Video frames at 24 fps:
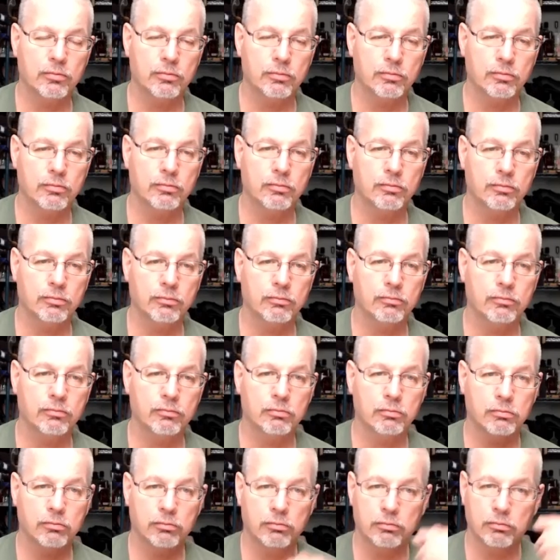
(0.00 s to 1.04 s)

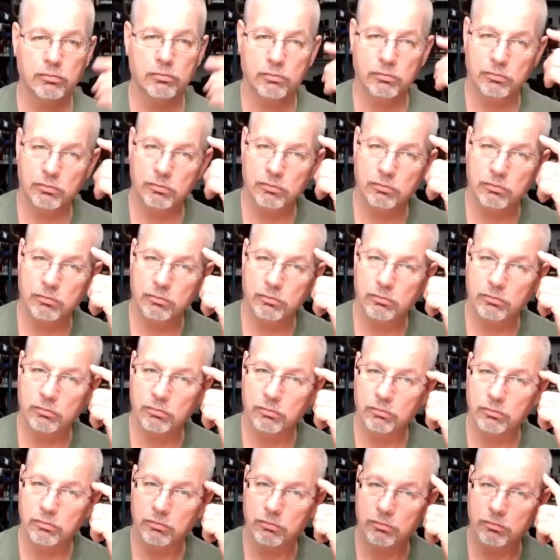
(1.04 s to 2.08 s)

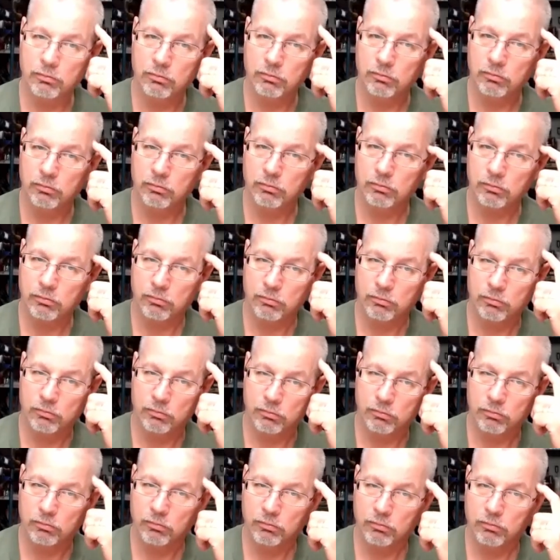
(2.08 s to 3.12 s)

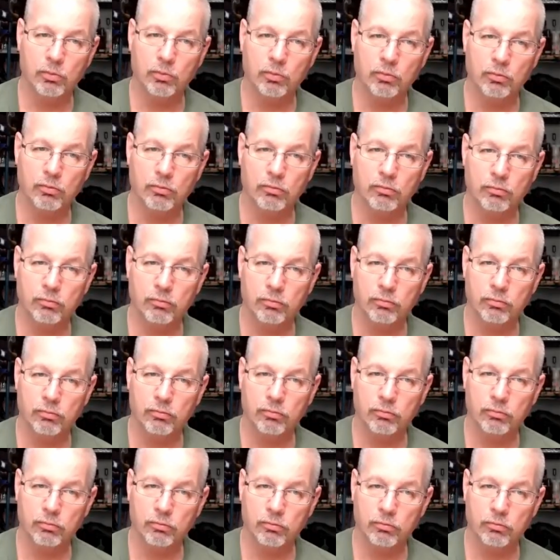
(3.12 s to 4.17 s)

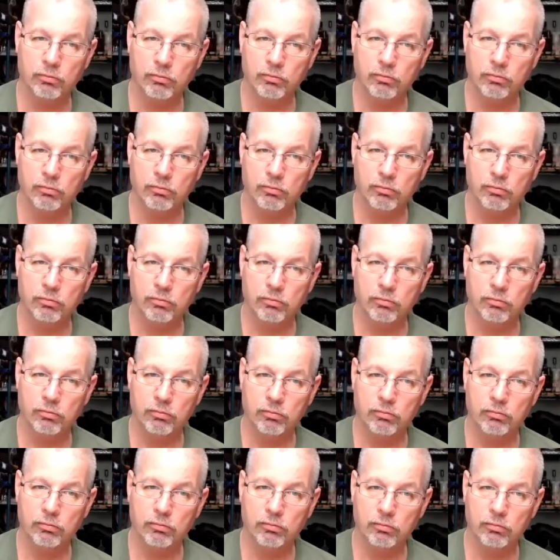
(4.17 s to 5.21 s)

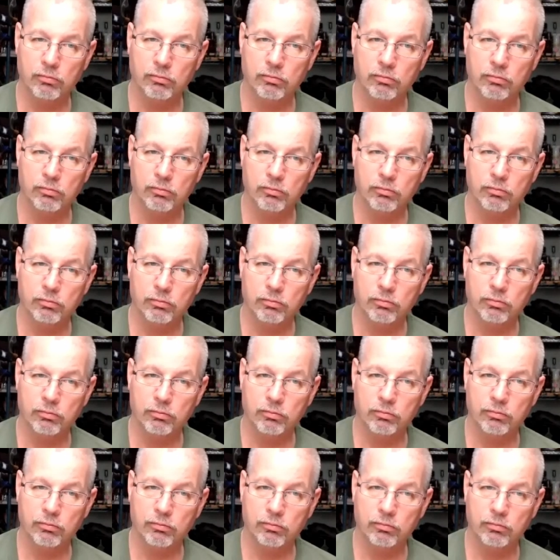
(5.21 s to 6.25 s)

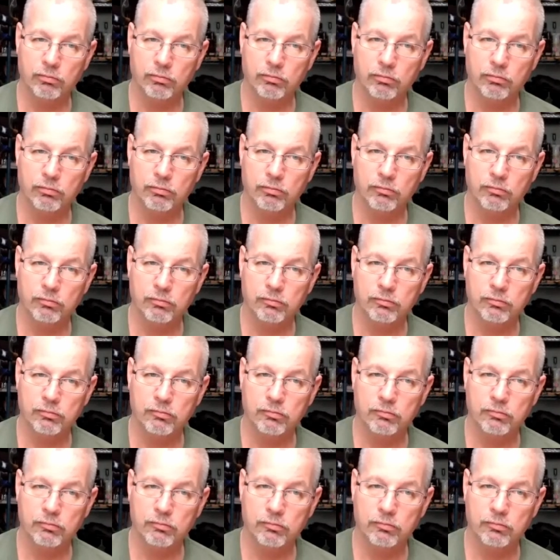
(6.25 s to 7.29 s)

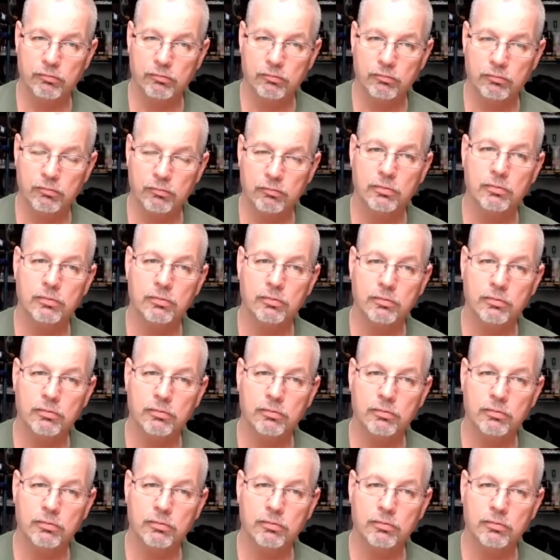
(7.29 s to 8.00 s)
(not speaking)